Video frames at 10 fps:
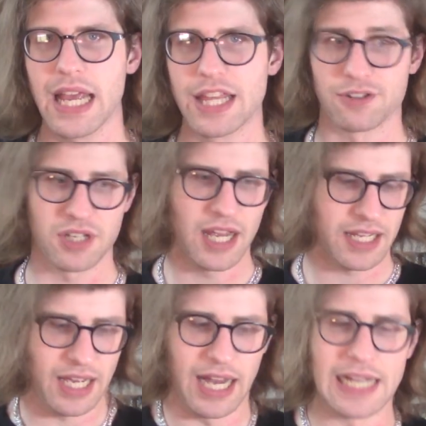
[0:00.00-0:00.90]
There's
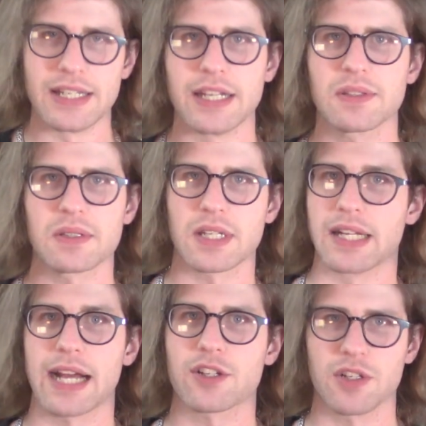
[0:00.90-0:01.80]
kindness,
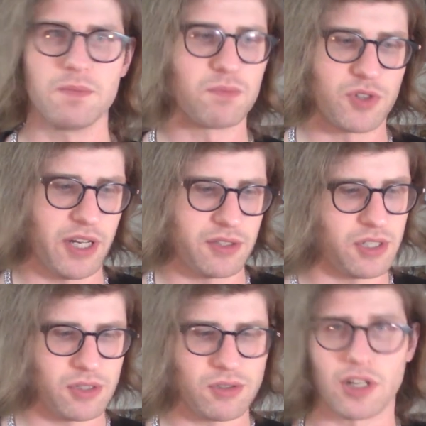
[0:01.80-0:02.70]
connection,
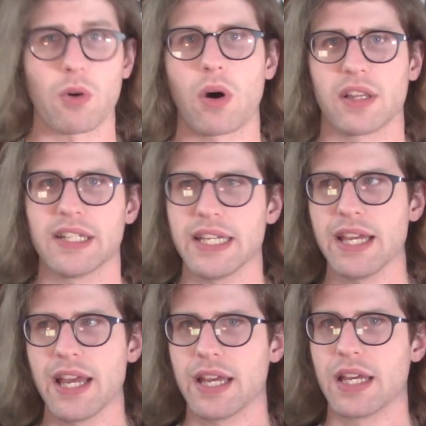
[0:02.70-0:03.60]
justice, equality.
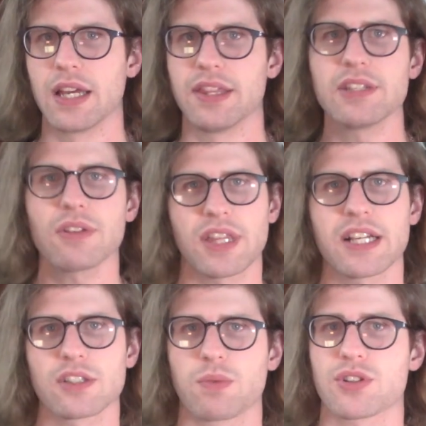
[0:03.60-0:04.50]
These are
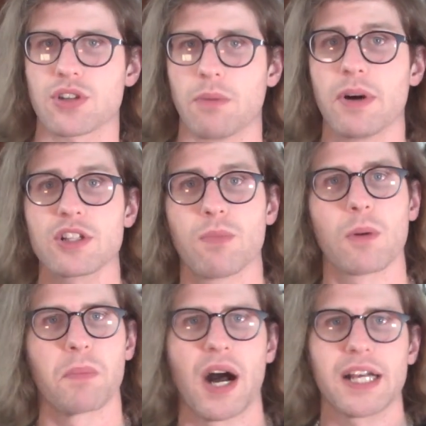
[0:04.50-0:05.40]
things which are much
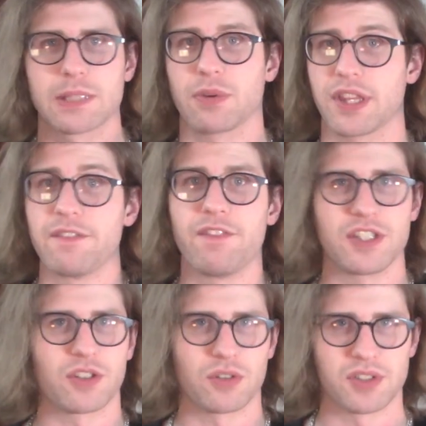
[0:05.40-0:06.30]
more possible than physical